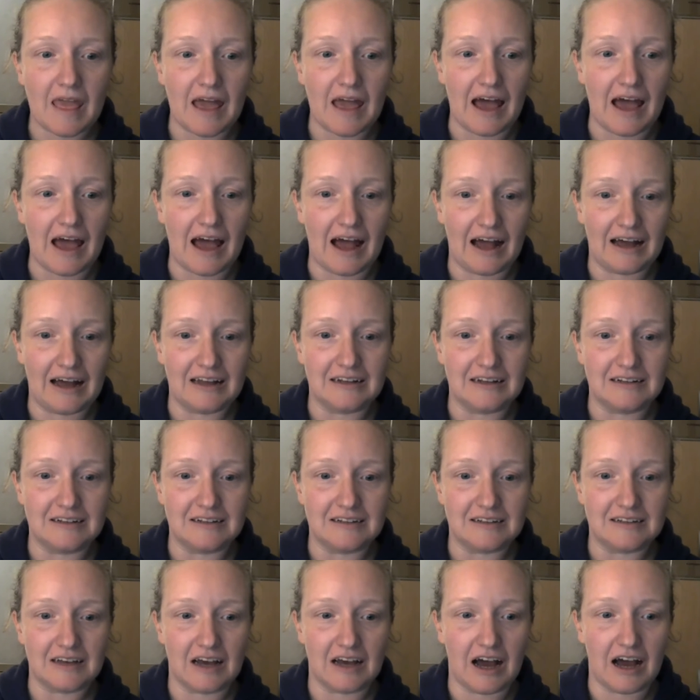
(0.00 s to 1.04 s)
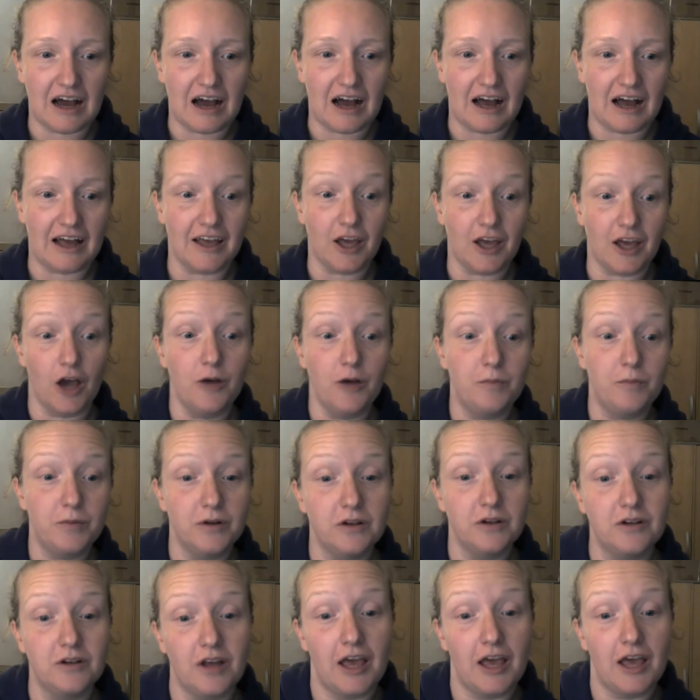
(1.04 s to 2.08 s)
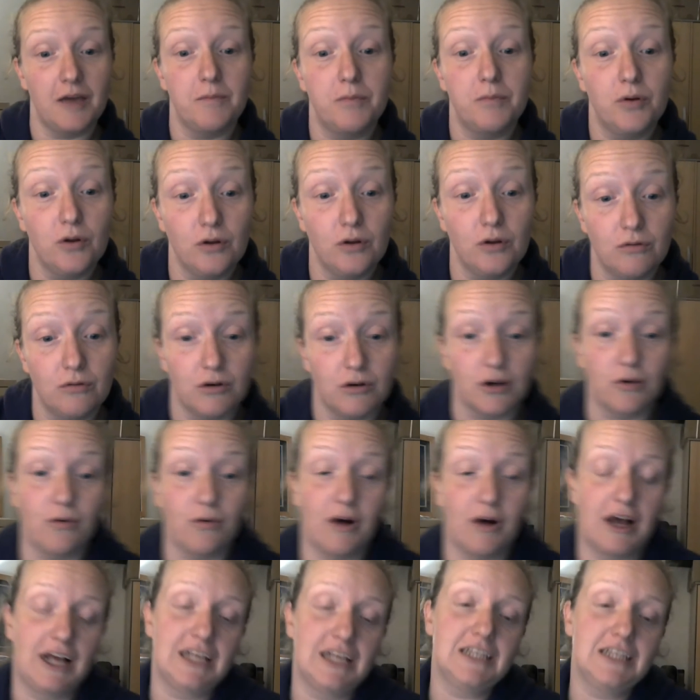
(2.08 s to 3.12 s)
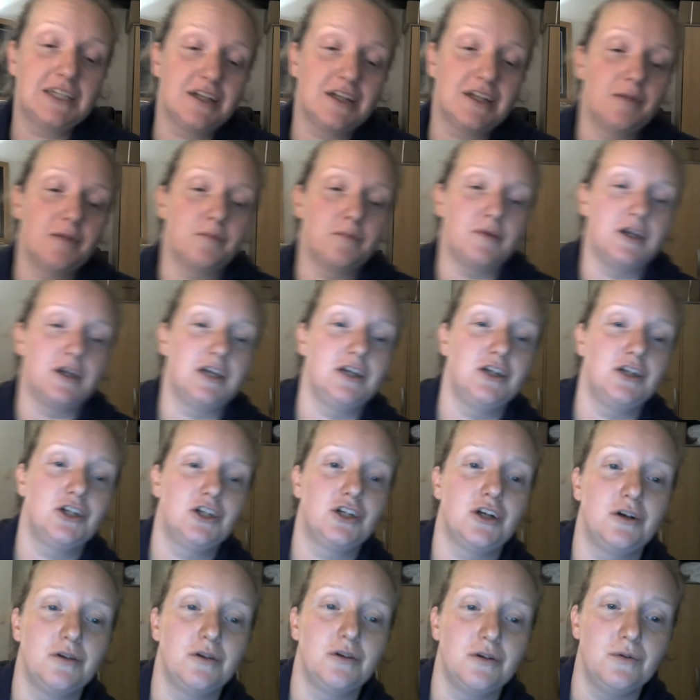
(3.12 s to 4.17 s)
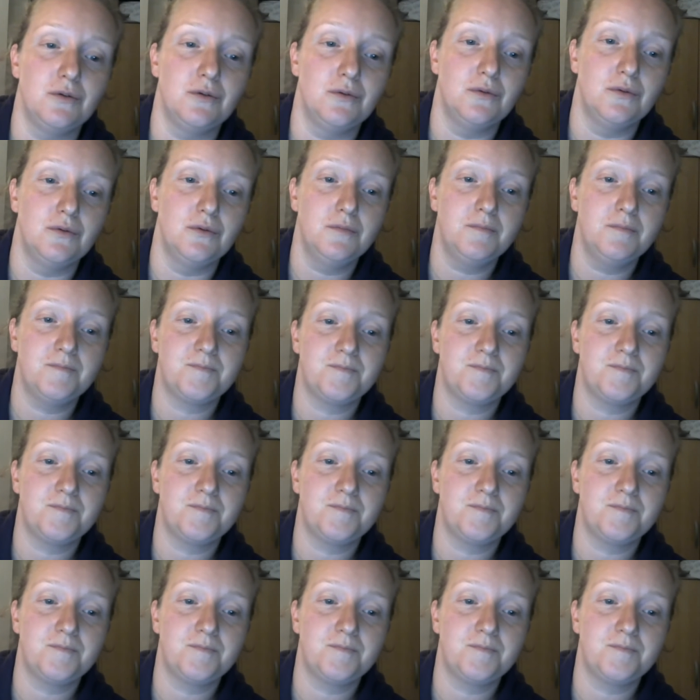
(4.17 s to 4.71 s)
and I opened a pull request. Let me show you.